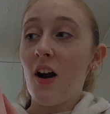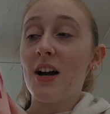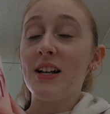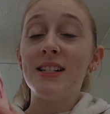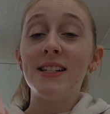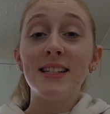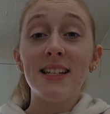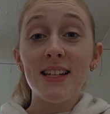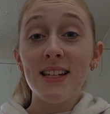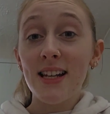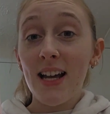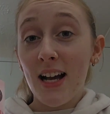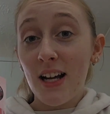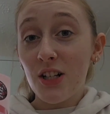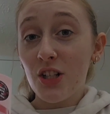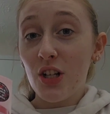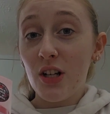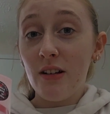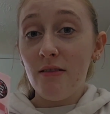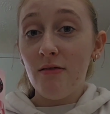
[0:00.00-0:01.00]
I didn't
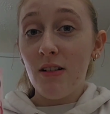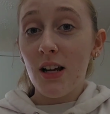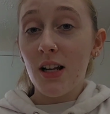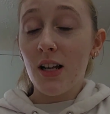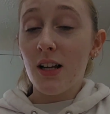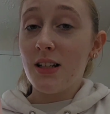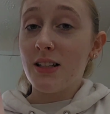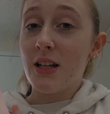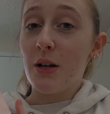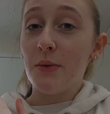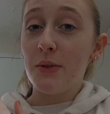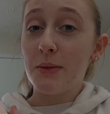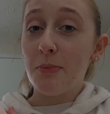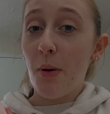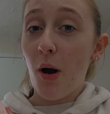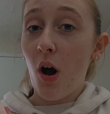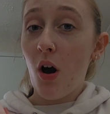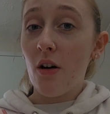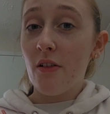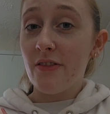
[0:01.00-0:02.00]
actually realise it was
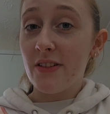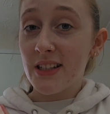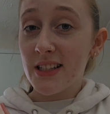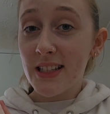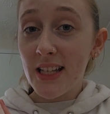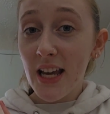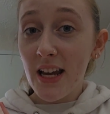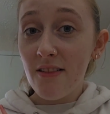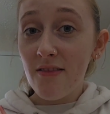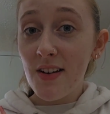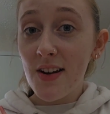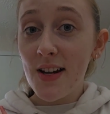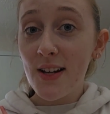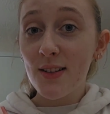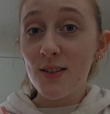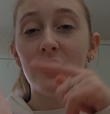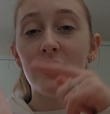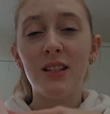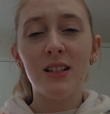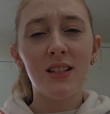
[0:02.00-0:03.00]
part of a
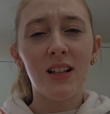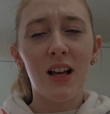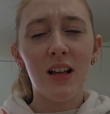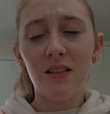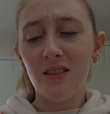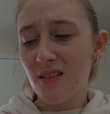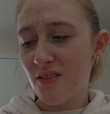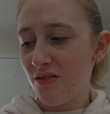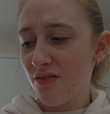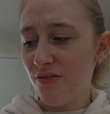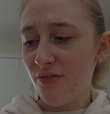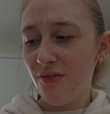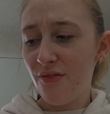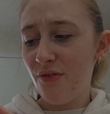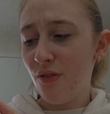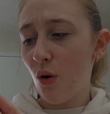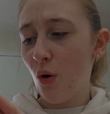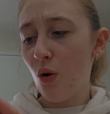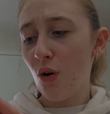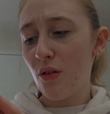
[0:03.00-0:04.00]
series. This is like the
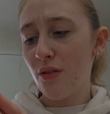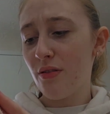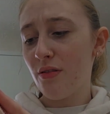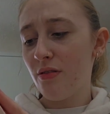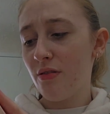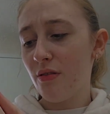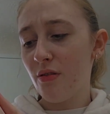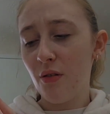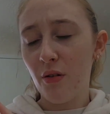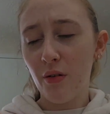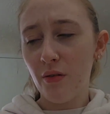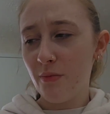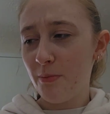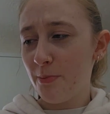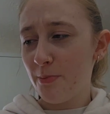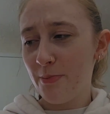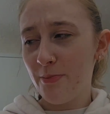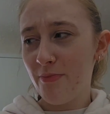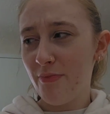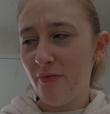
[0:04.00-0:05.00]
fourth
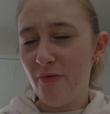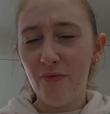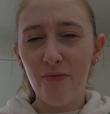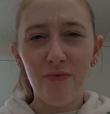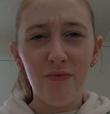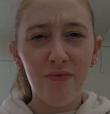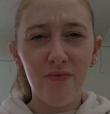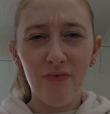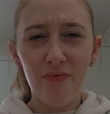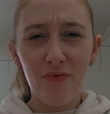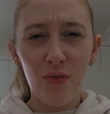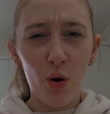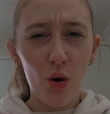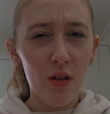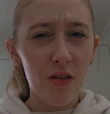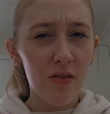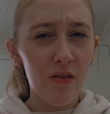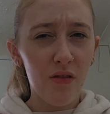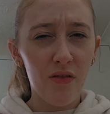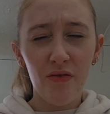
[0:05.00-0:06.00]
or
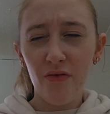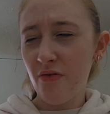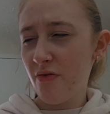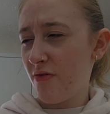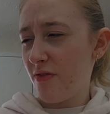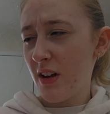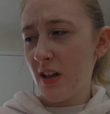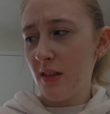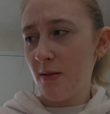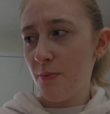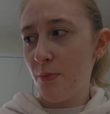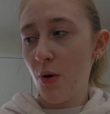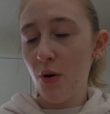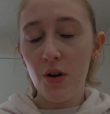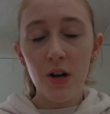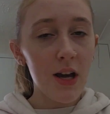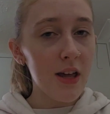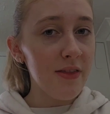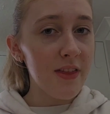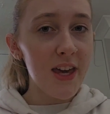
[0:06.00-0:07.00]
5th
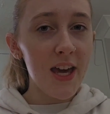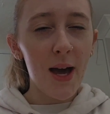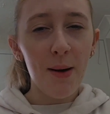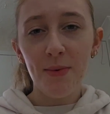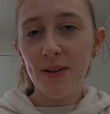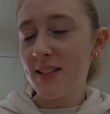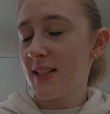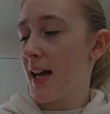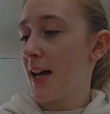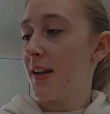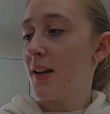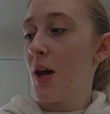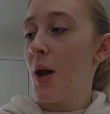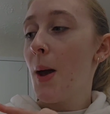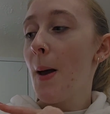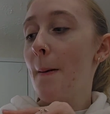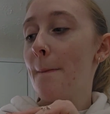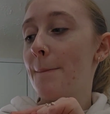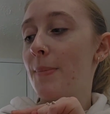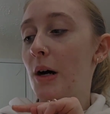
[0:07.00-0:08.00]
book, I think Abbey said,
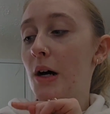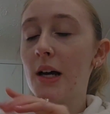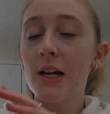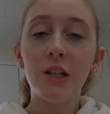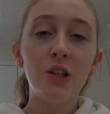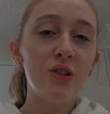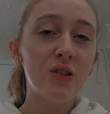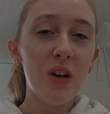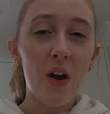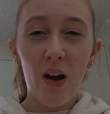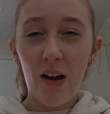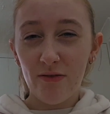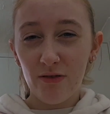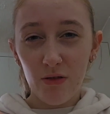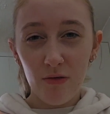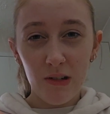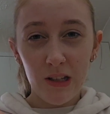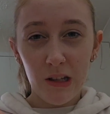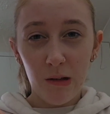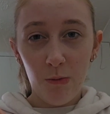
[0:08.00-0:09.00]
but you don't have
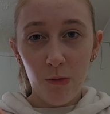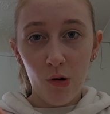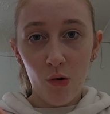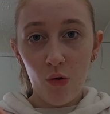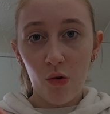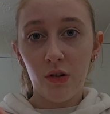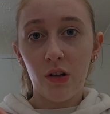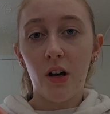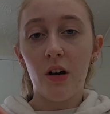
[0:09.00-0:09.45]
to read them in order.